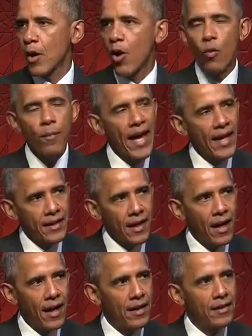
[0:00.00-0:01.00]
O
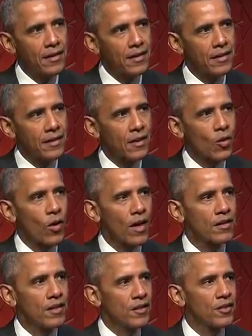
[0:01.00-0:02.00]
mankind, the
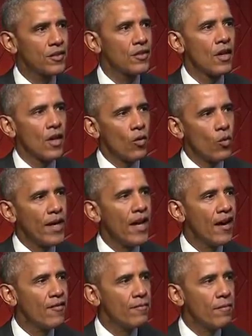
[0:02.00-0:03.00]
Quran teaches, we
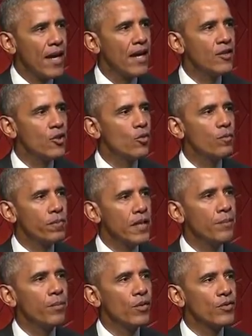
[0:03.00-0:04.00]
have made you
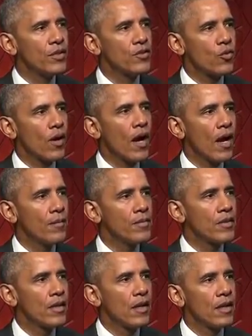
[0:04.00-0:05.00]
peoples and
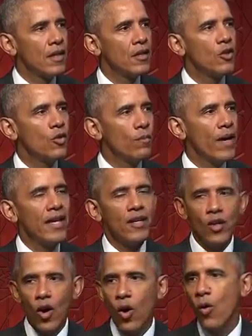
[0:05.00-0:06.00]
tribes that you may
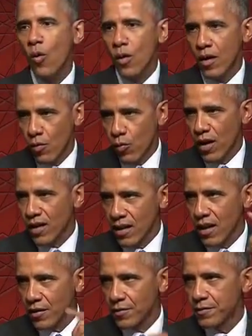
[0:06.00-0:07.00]
know one
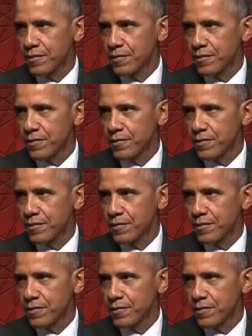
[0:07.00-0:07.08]
another.